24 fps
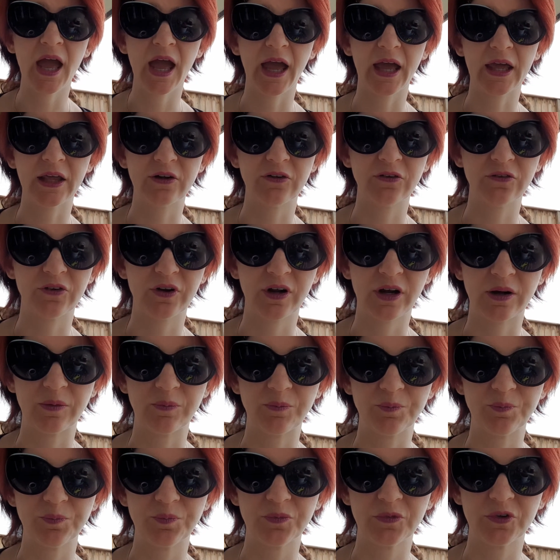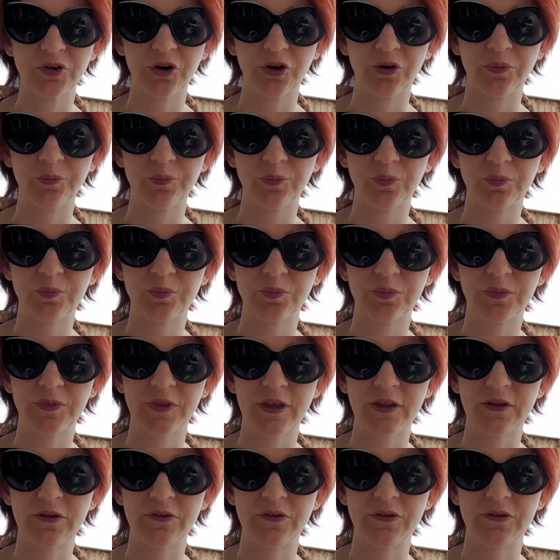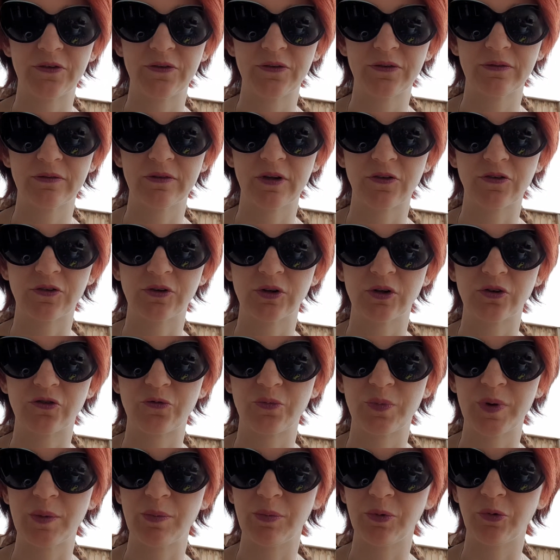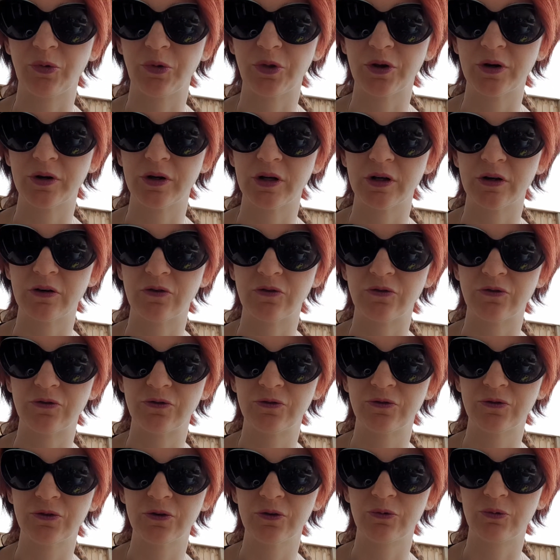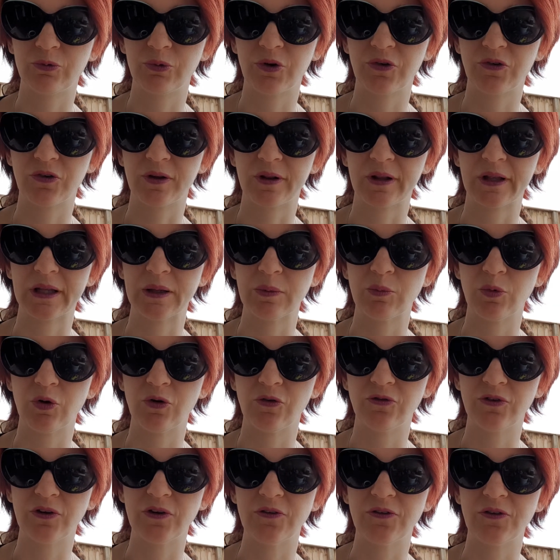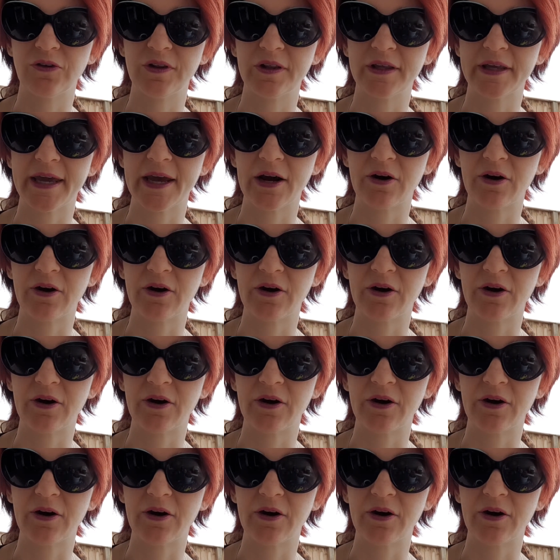and you know, there's a lot of people that have recently moved into the